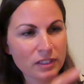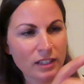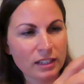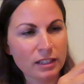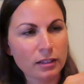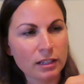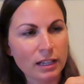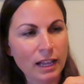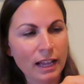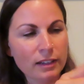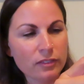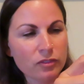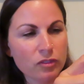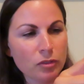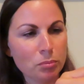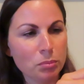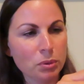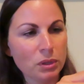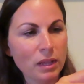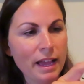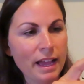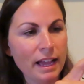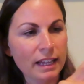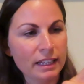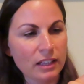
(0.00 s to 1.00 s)
it's like a kind of a
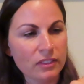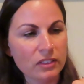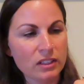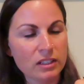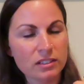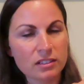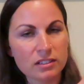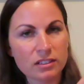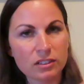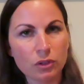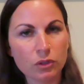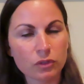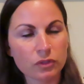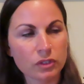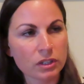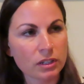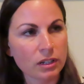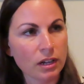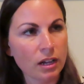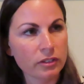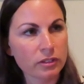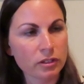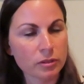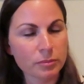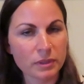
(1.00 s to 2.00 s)
black and then silver
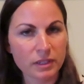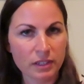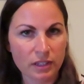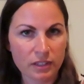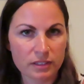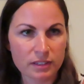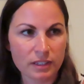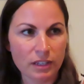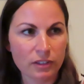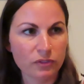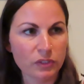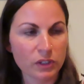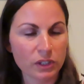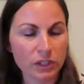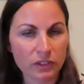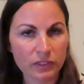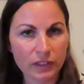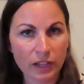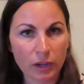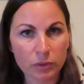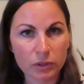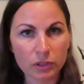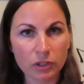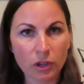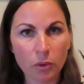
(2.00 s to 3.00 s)
color because I figured
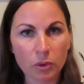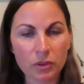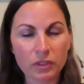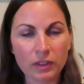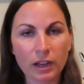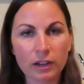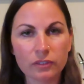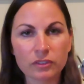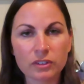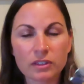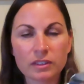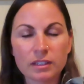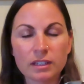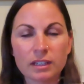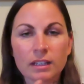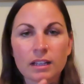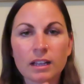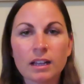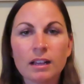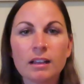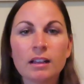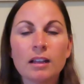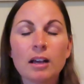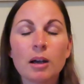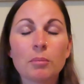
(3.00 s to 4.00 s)
that would go with
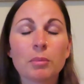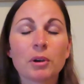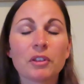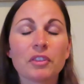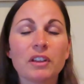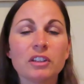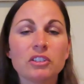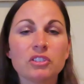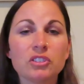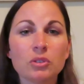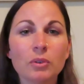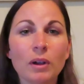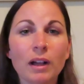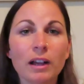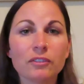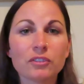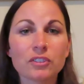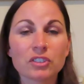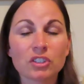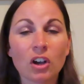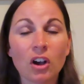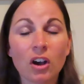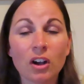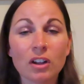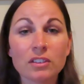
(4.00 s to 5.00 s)
everything but they do
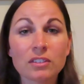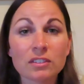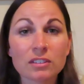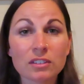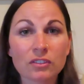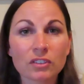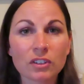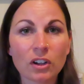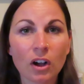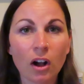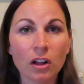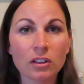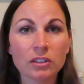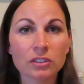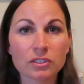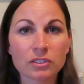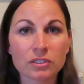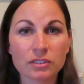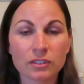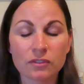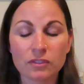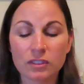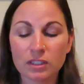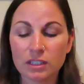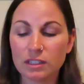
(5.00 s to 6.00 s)
have tons of
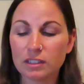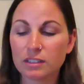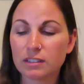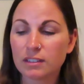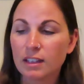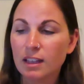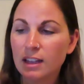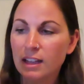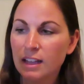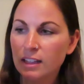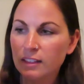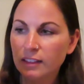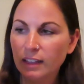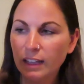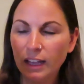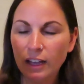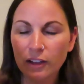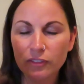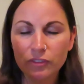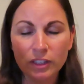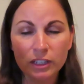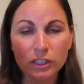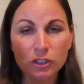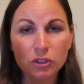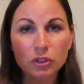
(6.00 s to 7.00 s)
colors of these they
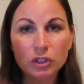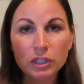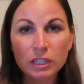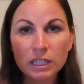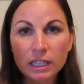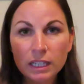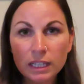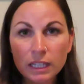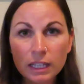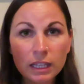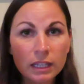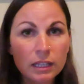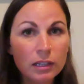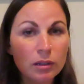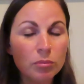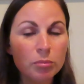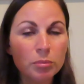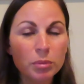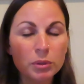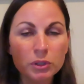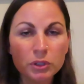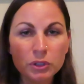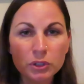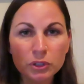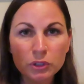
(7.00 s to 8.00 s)
have like green
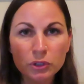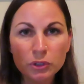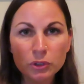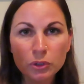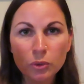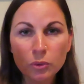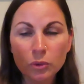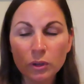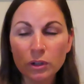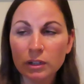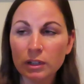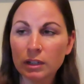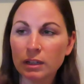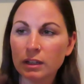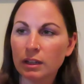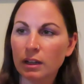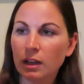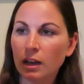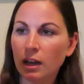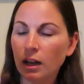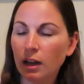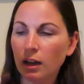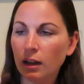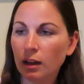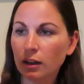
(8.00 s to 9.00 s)
blue
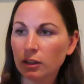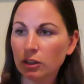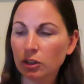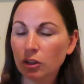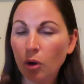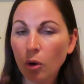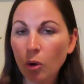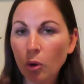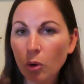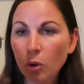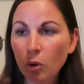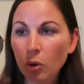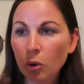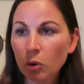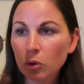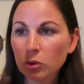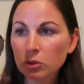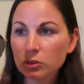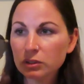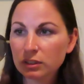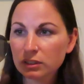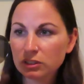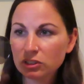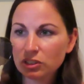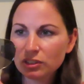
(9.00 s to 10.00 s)
uh,
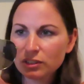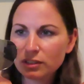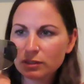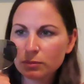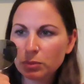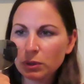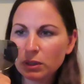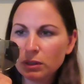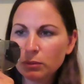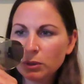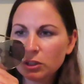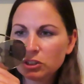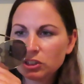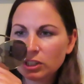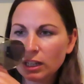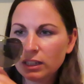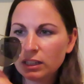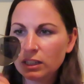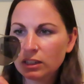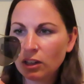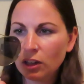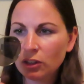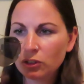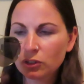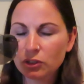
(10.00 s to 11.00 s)
gold just pretty much
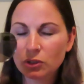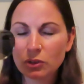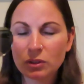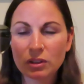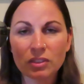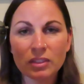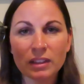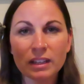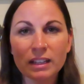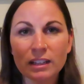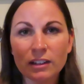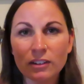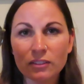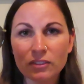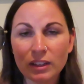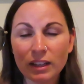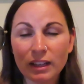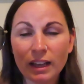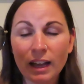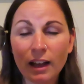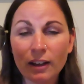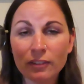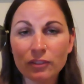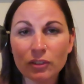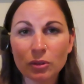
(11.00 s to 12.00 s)
any color you can think of
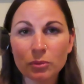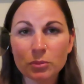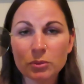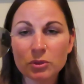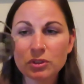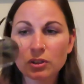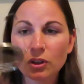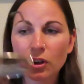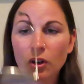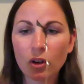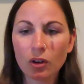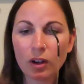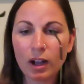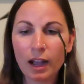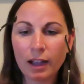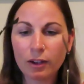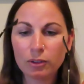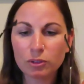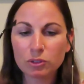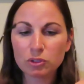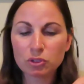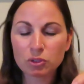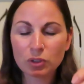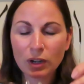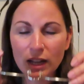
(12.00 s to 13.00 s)
they have them so I
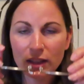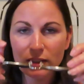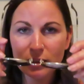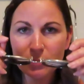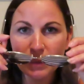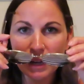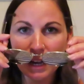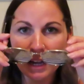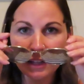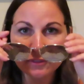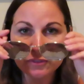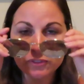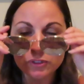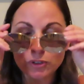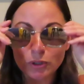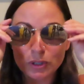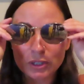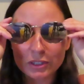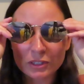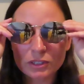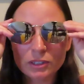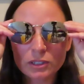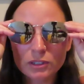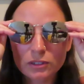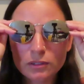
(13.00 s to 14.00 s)
will try them on for
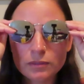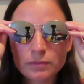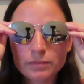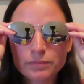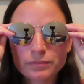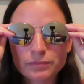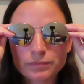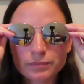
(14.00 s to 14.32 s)
you